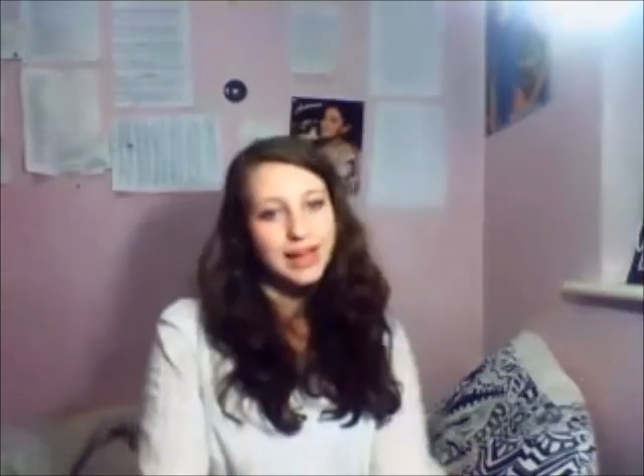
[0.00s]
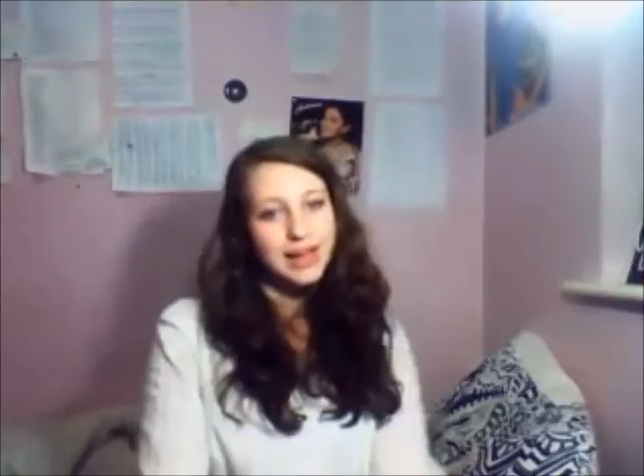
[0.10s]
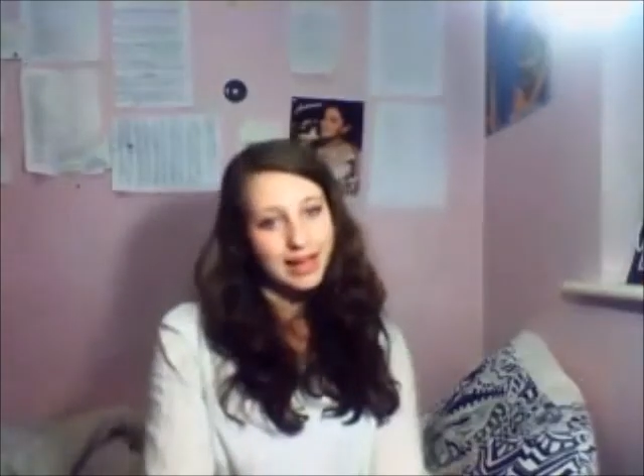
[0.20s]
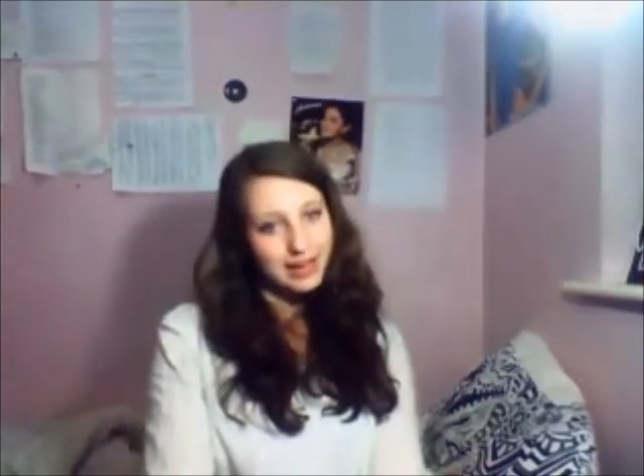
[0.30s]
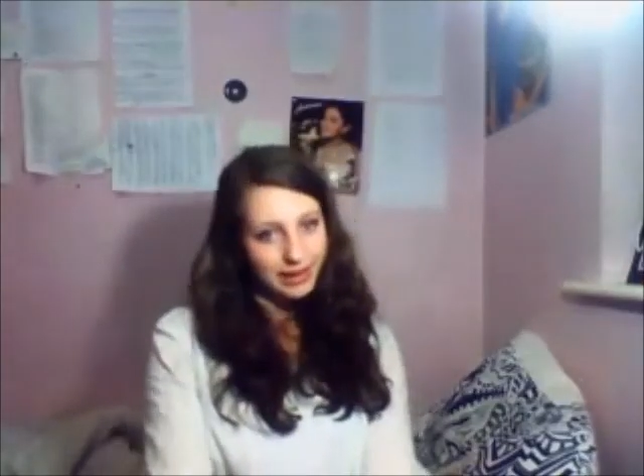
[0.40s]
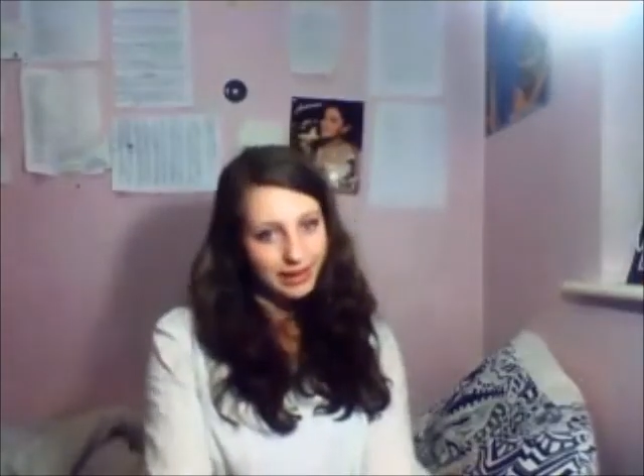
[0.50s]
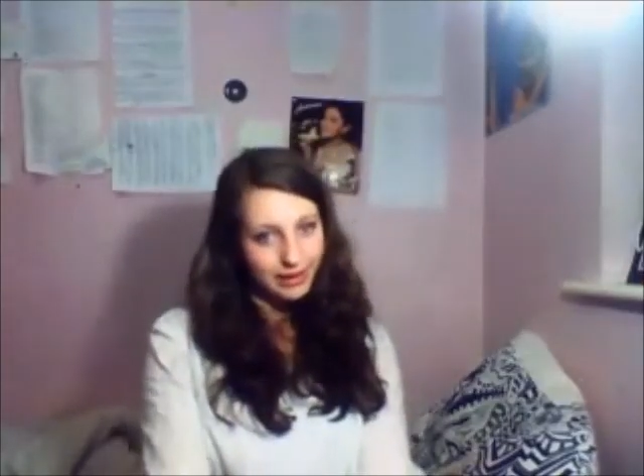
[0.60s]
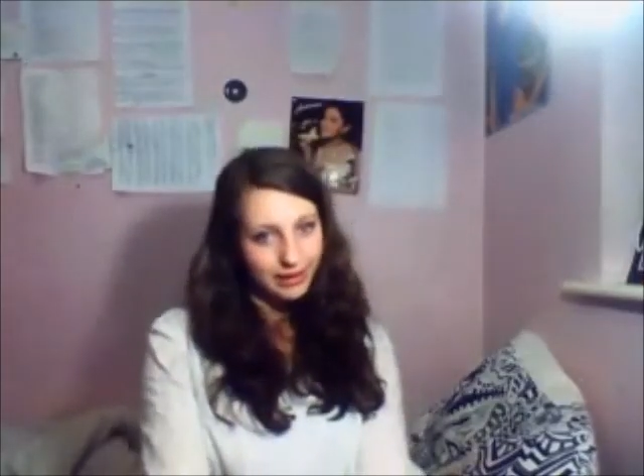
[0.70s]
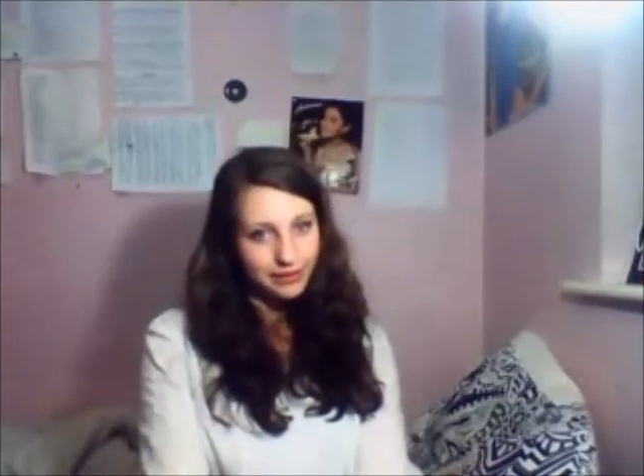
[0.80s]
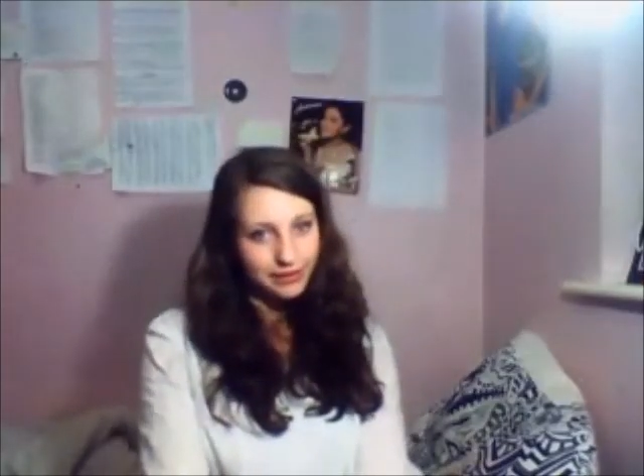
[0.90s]

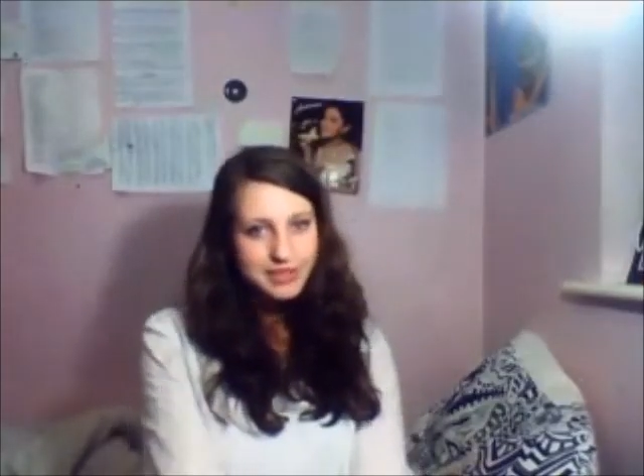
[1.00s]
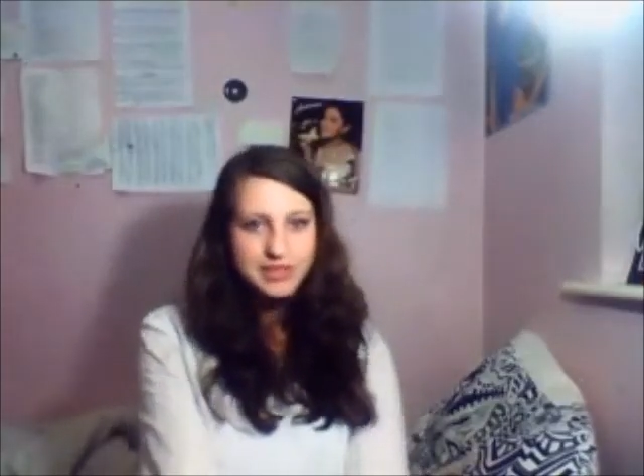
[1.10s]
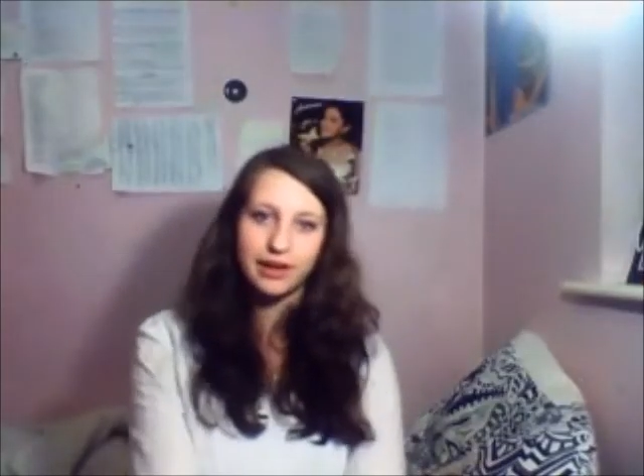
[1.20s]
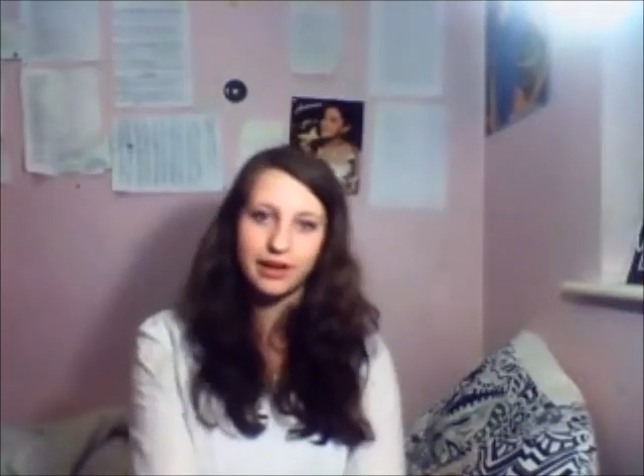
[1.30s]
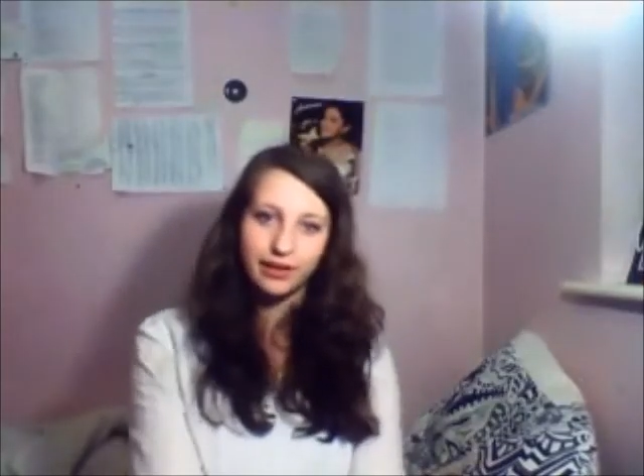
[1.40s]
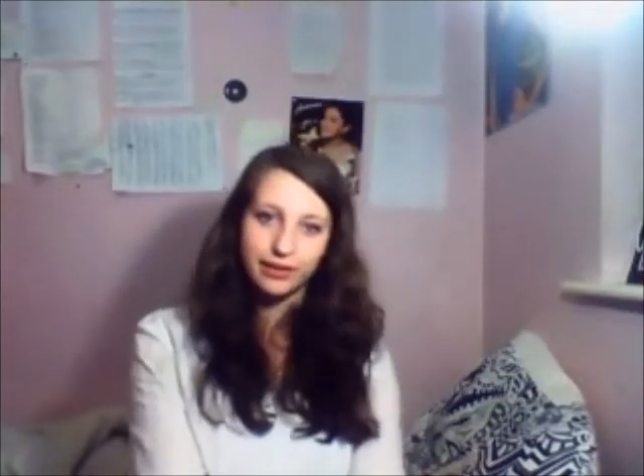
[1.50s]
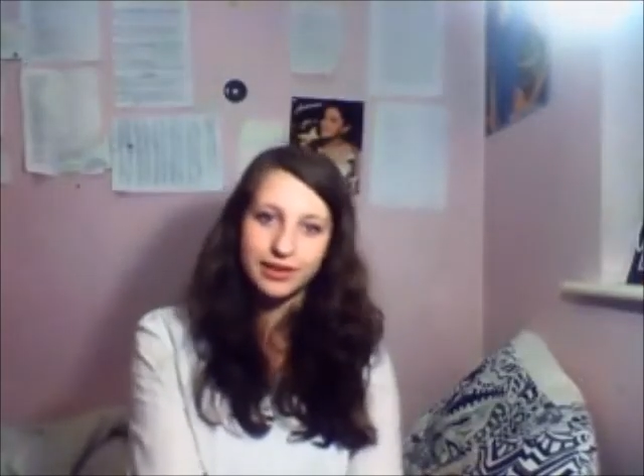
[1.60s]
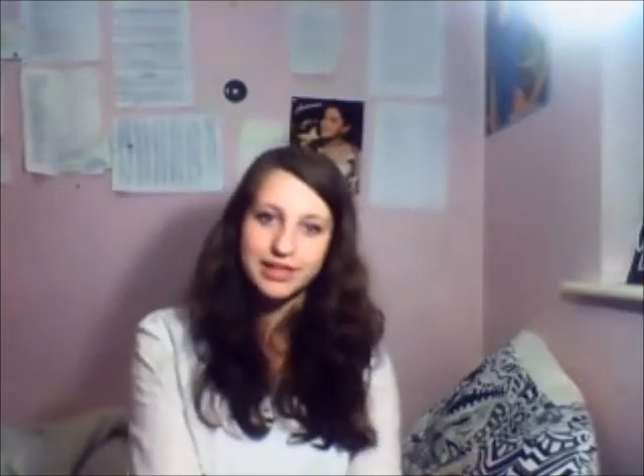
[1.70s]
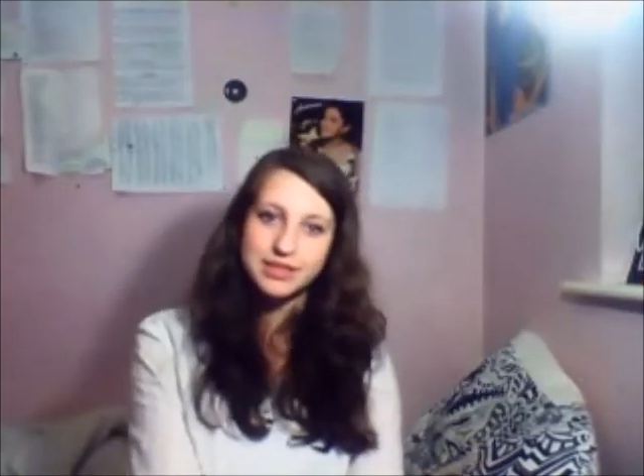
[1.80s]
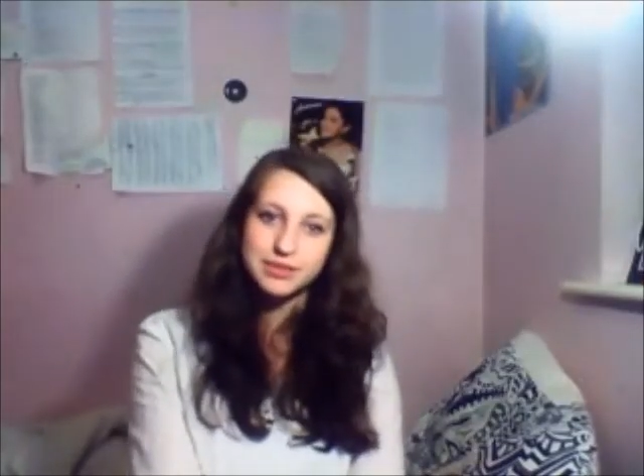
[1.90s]
Anywho, so this